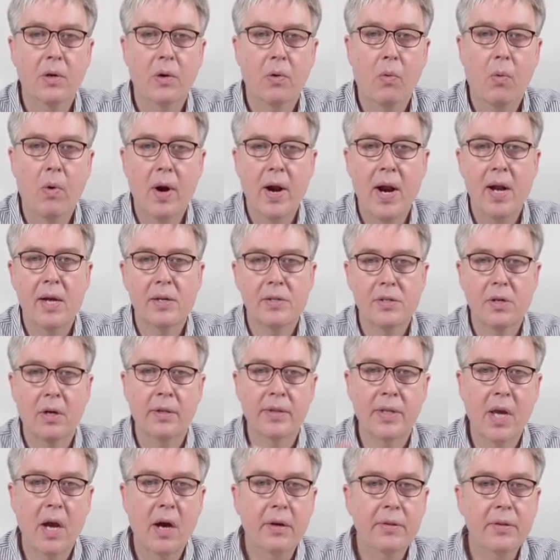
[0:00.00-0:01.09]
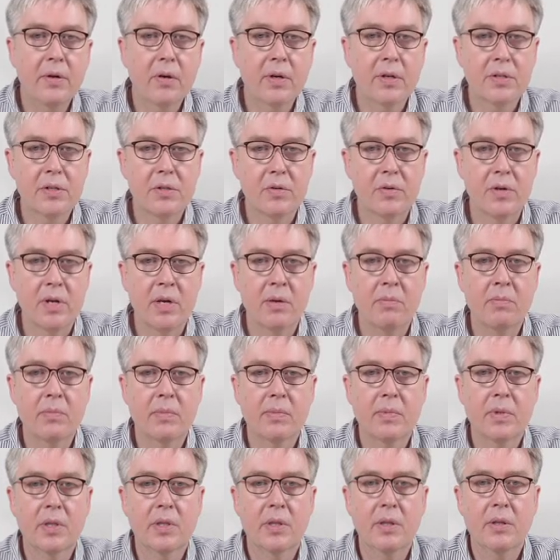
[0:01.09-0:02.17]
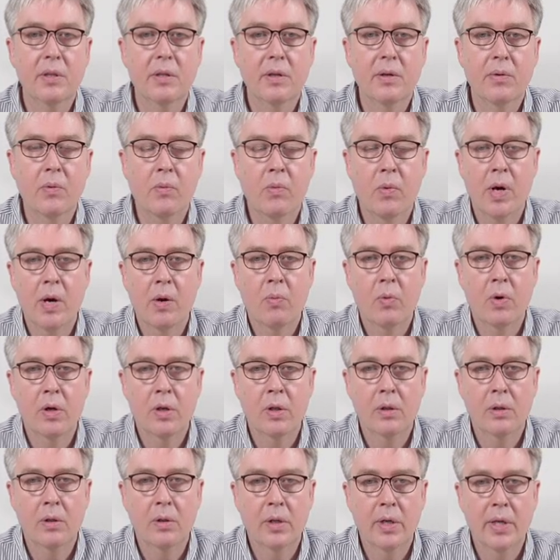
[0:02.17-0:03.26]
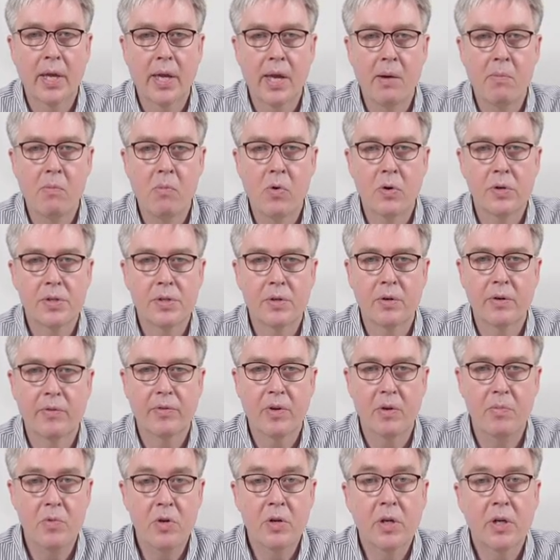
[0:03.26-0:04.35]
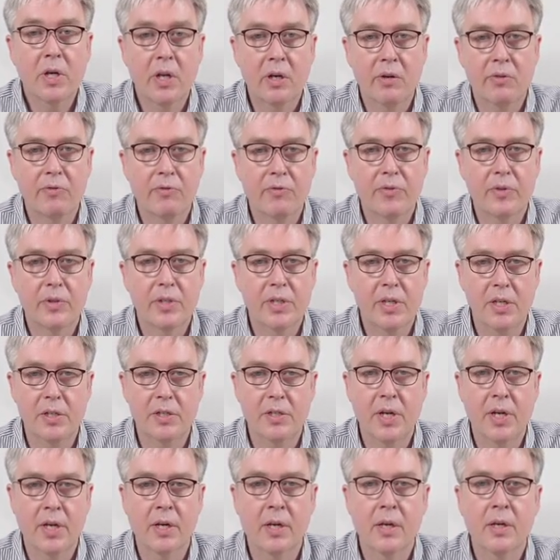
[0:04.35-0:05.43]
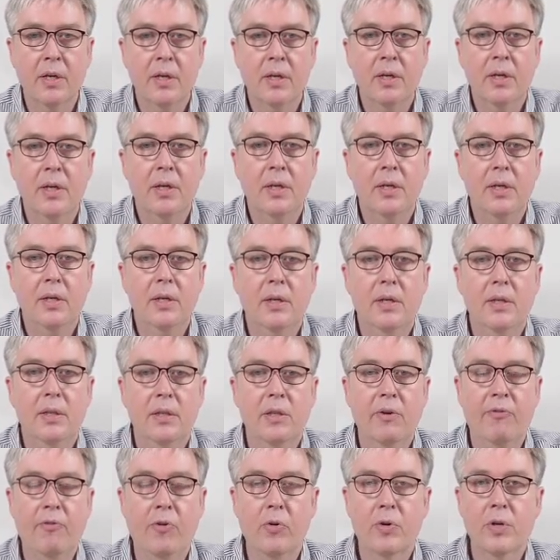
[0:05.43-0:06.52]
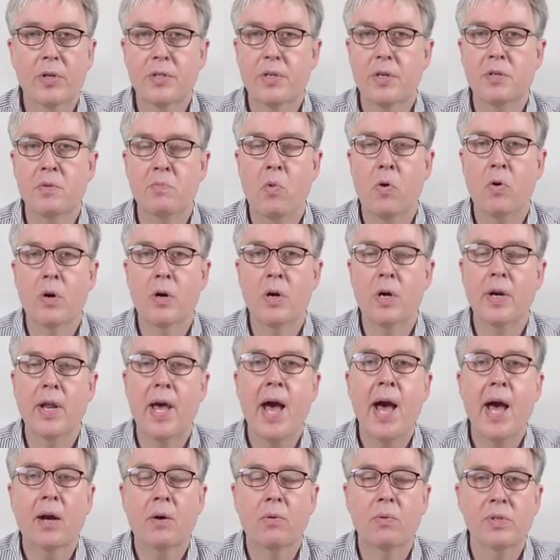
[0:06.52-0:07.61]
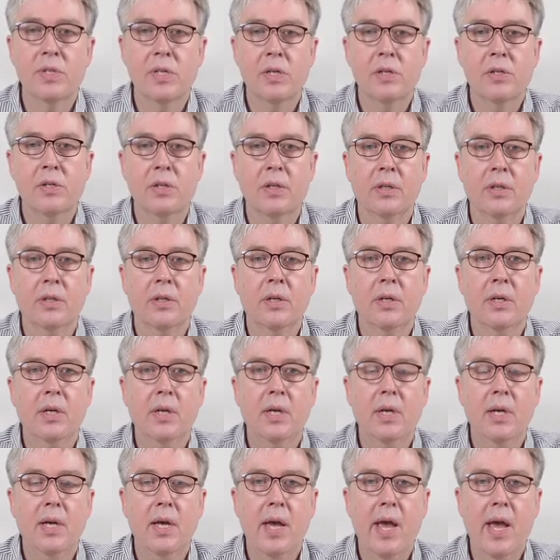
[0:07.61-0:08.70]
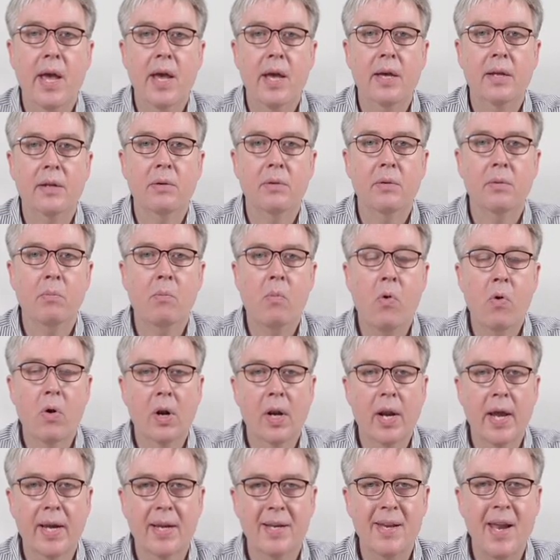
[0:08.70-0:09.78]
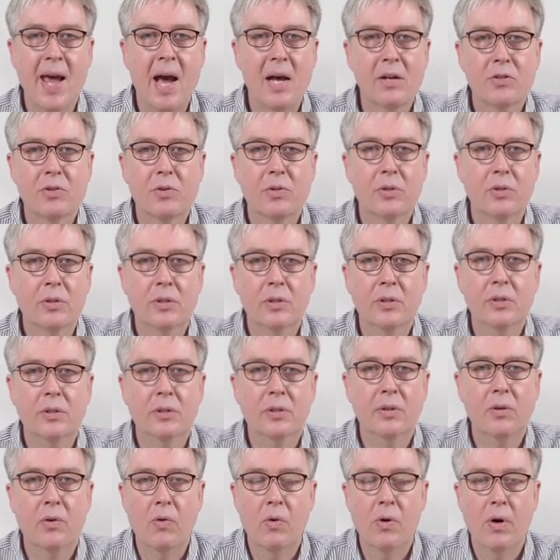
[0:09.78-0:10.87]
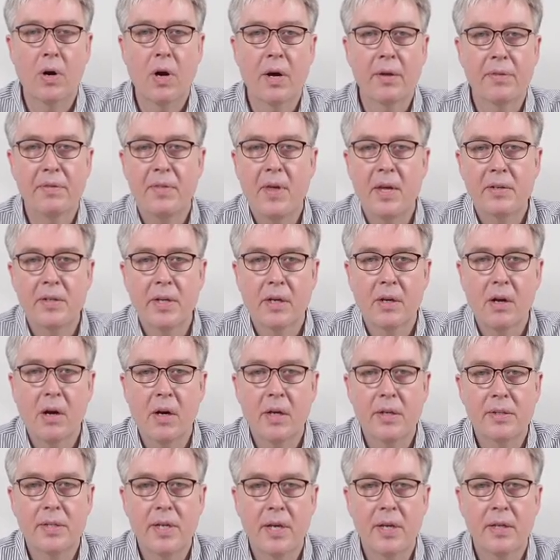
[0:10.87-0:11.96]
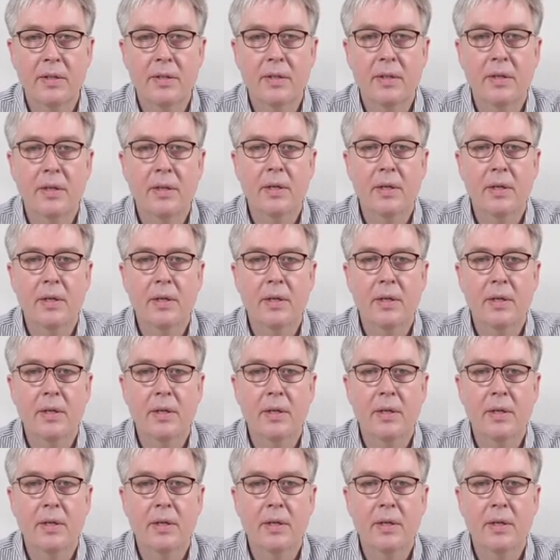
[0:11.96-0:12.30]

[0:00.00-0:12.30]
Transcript: Whereas on the other extreme, where we're looking at more sort of communicative teaching, the focus is more on acquisition and more like natural or authentic content